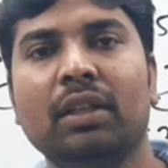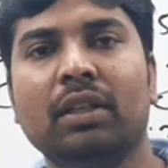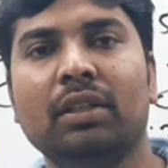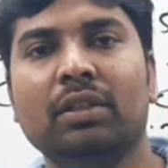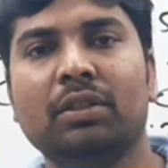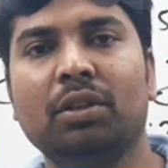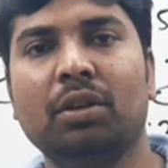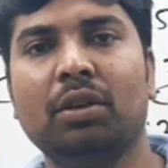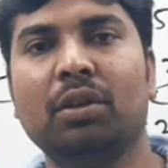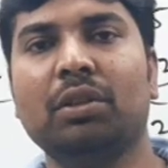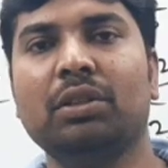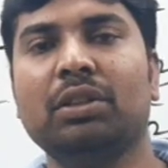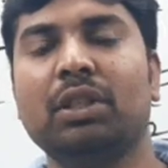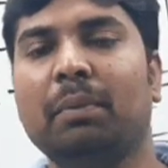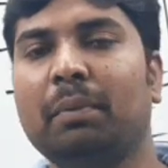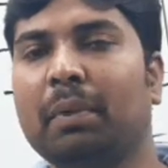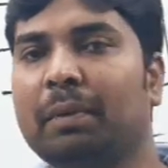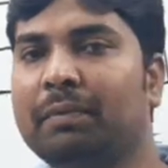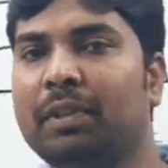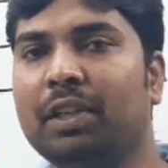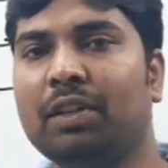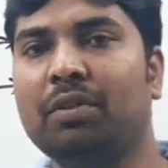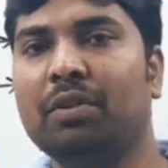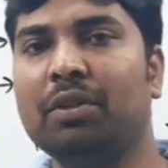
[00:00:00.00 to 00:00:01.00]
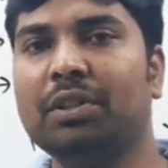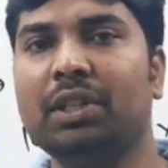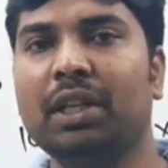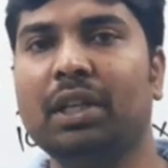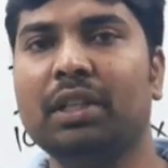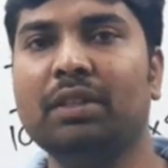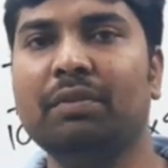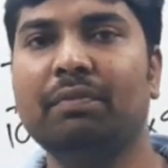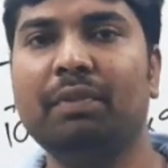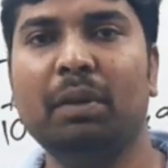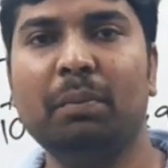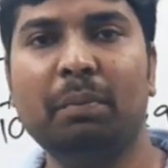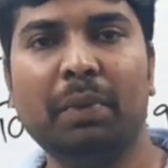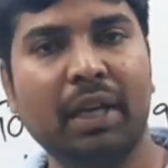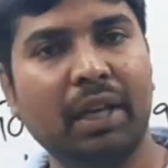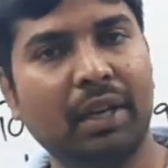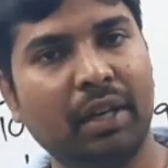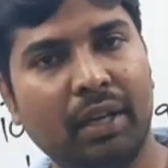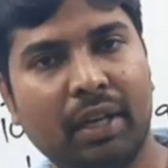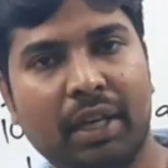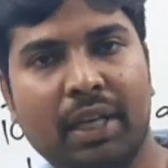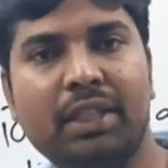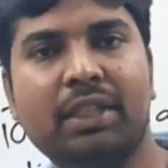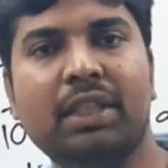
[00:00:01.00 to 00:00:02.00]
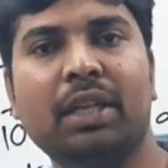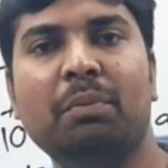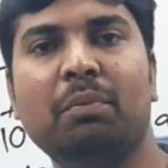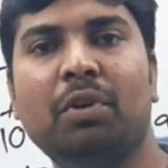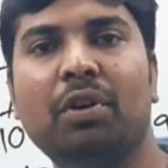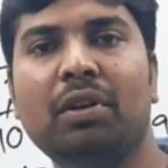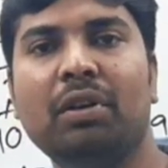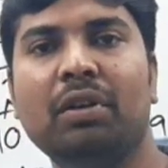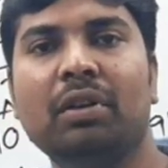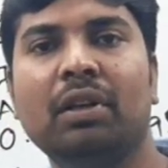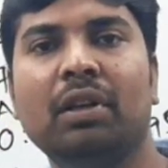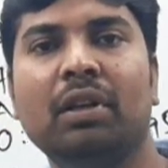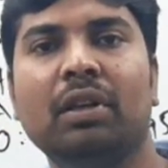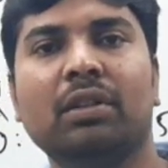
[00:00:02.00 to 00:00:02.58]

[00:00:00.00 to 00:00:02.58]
So some of the questions will be in easy mode.